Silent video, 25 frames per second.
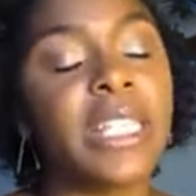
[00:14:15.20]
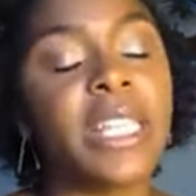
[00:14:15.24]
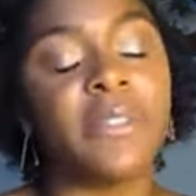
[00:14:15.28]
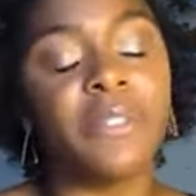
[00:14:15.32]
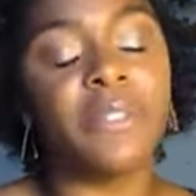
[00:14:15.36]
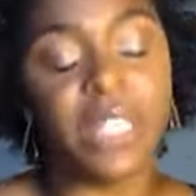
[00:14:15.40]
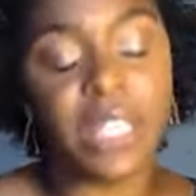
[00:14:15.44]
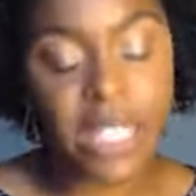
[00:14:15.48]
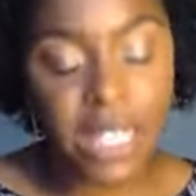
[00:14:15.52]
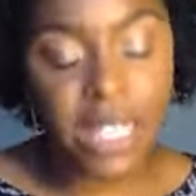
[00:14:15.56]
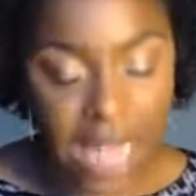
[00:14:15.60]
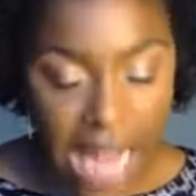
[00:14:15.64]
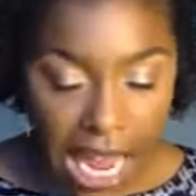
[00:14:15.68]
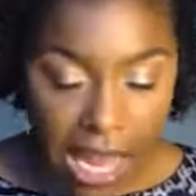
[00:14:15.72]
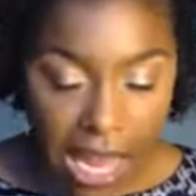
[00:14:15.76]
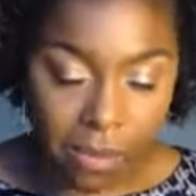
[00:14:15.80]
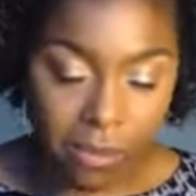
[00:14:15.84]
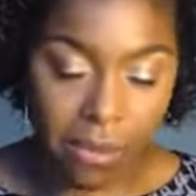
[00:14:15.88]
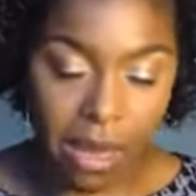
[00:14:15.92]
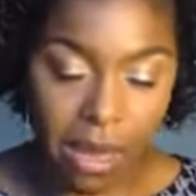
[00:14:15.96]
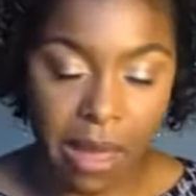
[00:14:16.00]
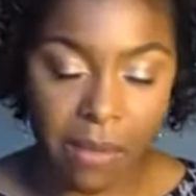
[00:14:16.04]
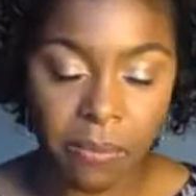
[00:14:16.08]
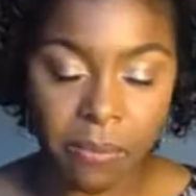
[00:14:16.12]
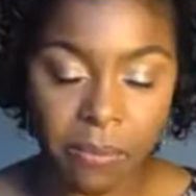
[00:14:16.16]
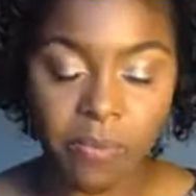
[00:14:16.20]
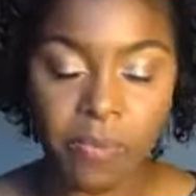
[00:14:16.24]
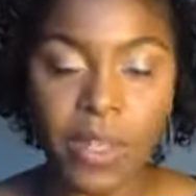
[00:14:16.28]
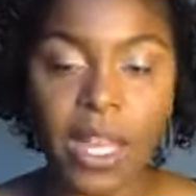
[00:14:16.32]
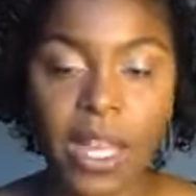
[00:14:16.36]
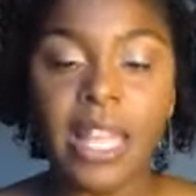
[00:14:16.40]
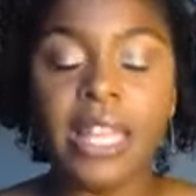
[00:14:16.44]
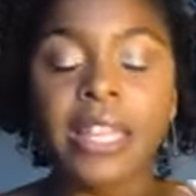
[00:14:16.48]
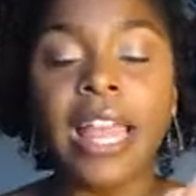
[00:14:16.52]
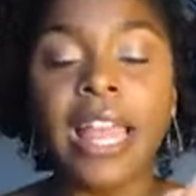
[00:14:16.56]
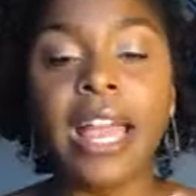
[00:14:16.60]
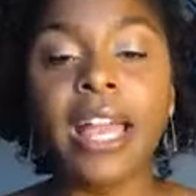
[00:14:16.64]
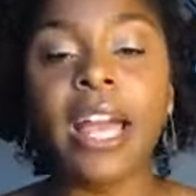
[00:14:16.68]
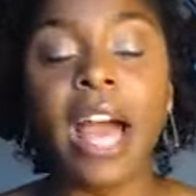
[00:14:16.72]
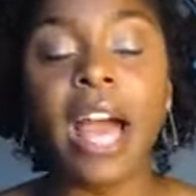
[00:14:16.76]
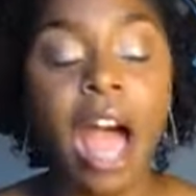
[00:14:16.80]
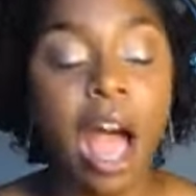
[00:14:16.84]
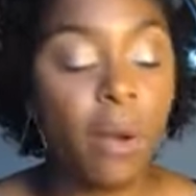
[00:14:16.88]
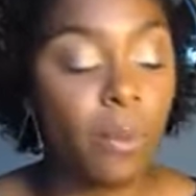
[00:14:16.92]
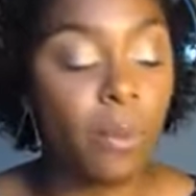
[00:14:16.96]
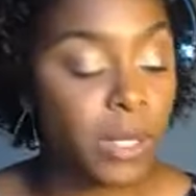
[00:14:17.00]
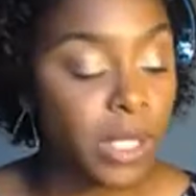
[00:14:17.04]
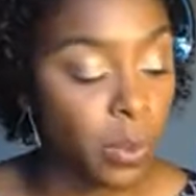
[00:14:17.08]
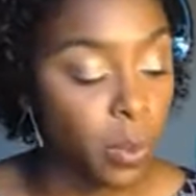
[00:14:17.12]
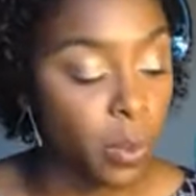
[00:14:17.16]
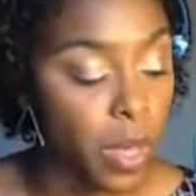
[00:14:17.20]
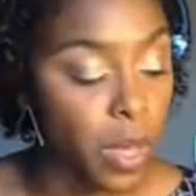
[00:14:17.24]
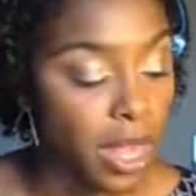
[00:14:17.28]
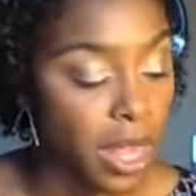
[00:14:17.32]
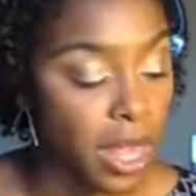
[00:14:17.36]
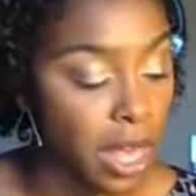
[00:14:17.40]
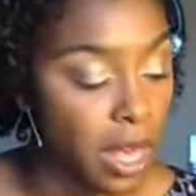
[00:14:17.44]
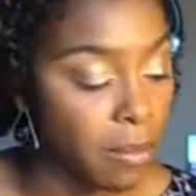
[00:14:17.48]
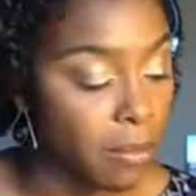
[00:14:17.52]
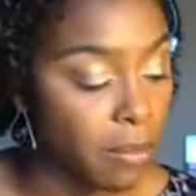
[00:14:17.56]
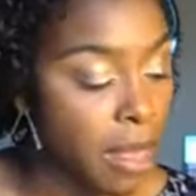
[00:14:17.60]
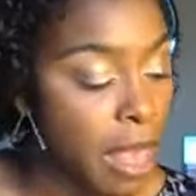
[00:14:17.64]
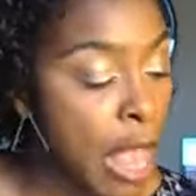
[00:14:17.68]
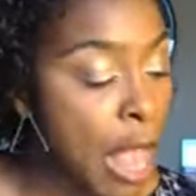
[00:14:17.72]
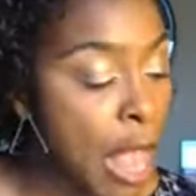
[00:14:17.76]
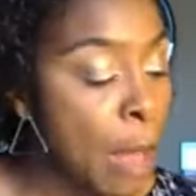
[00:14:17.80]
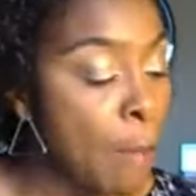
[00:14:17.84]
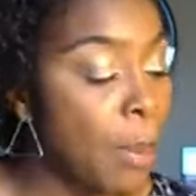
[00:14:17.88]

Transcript: statement that God was with him.